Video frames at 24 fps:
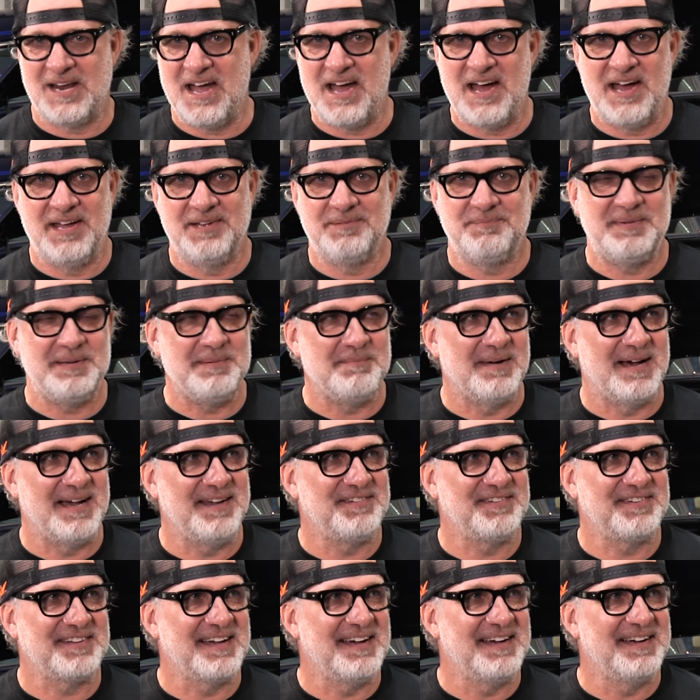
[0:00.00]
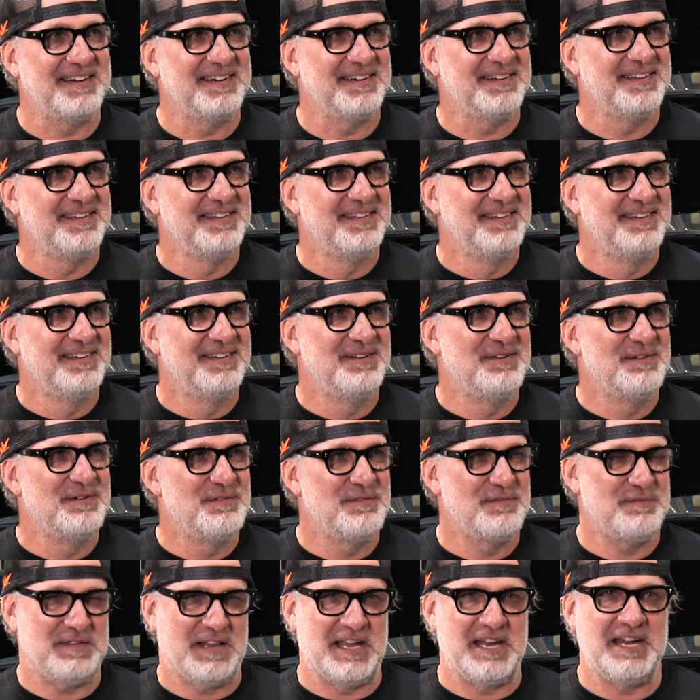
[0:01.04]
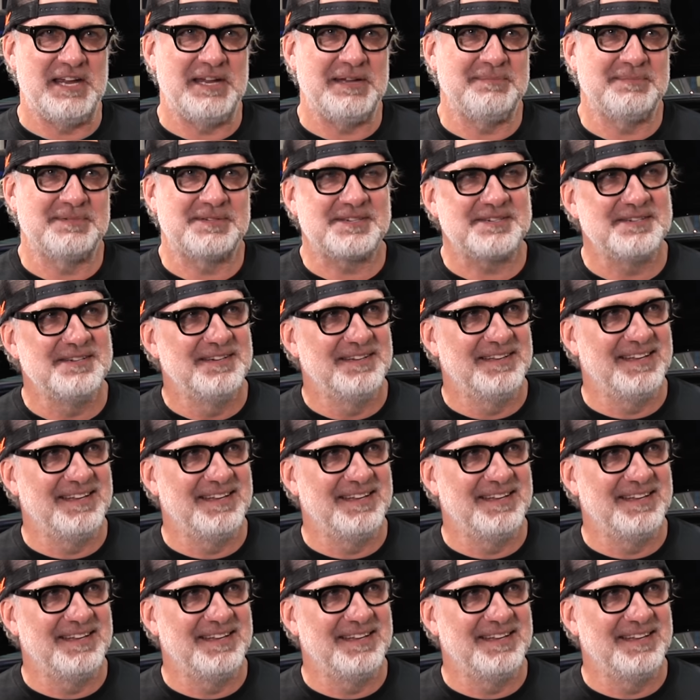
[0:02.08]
Nah, it'd be my style. It'd be yours. Flames.